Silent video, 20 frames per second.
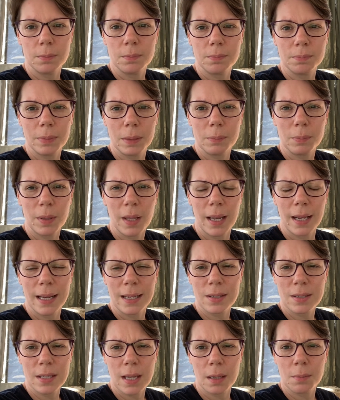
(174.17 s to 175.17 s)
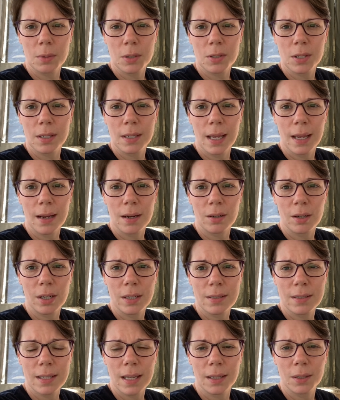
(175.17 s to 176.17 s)
been playing outside most of the day and are
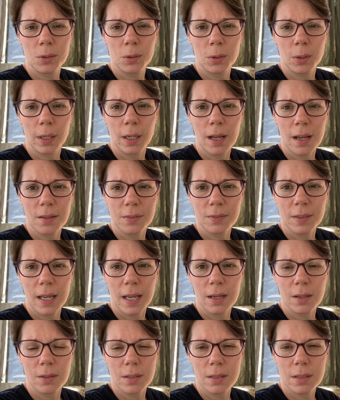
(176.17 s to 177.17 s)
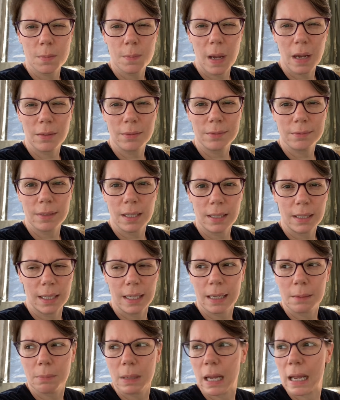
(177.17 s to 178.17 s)
inside cooling off now. It's about
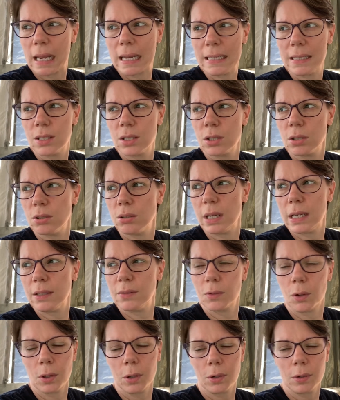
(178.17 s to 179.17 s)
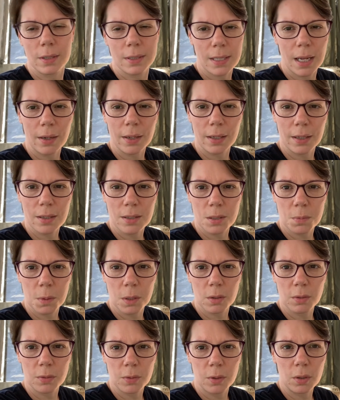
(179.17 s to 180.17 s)
82, 84 degrees out here. It's
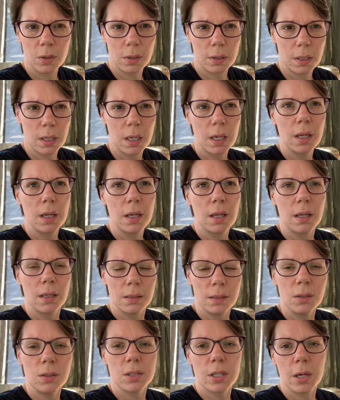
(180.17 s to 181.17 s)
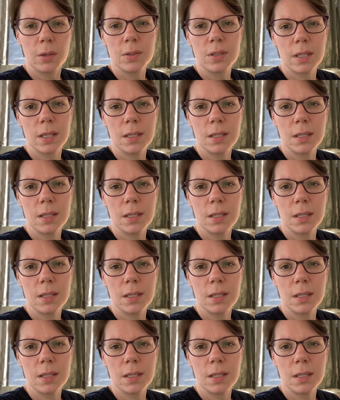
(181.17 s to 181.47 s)
beautiful and a little toasty,